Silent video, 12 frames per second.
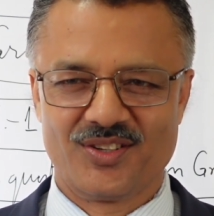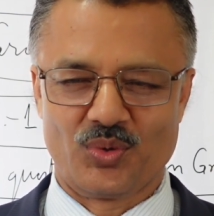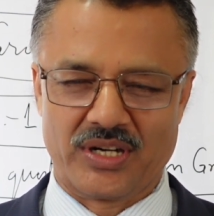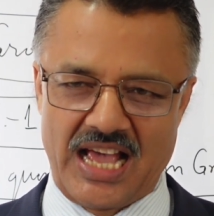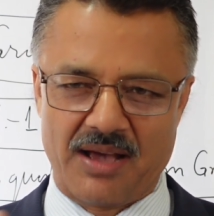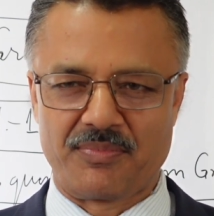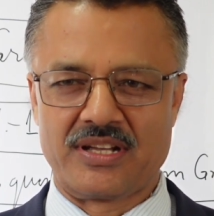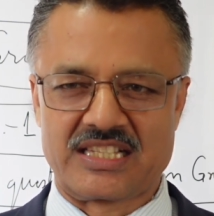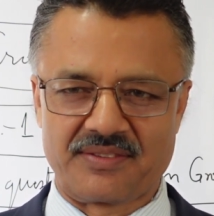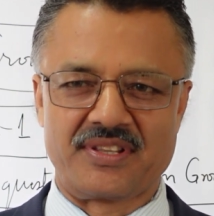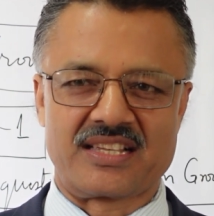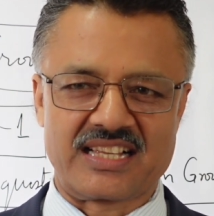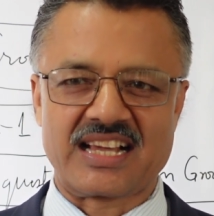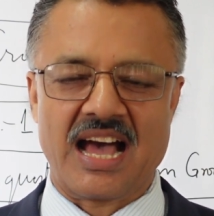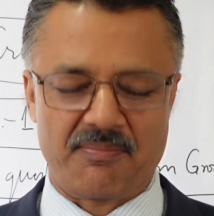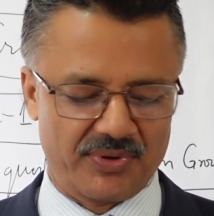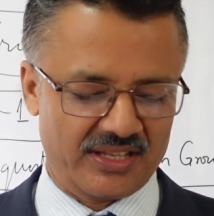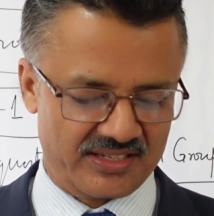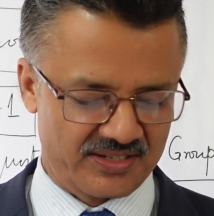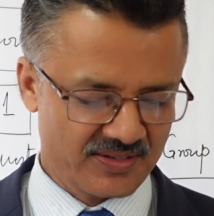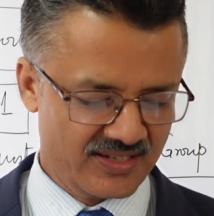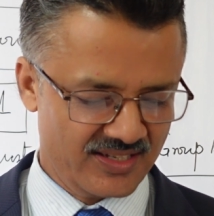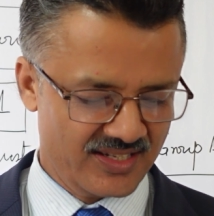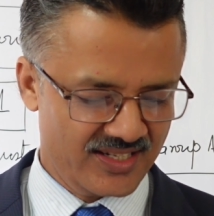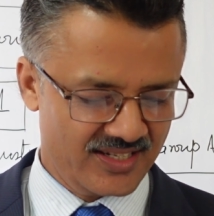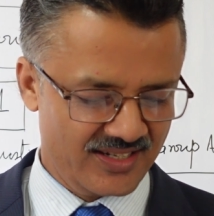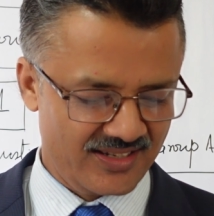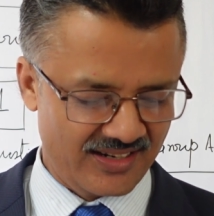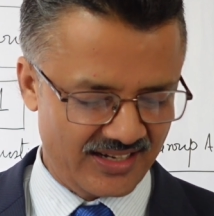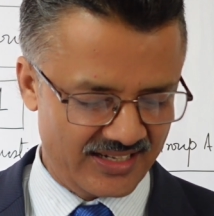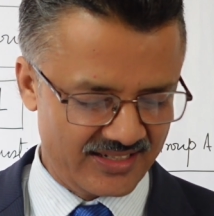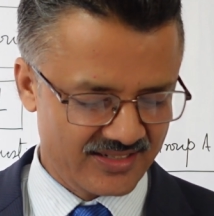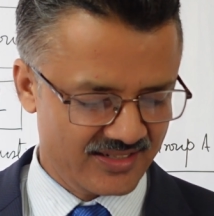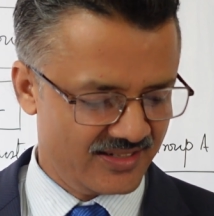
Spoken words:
What happens if this thing happens? Right?